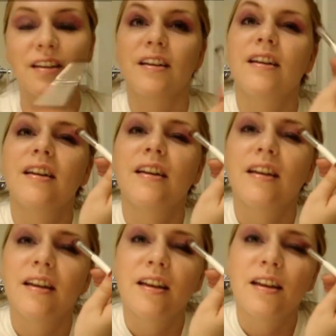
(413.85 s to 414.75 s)

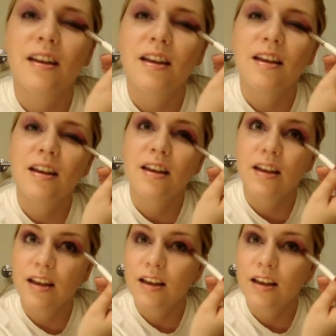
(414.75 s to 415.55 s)
(no one is talking)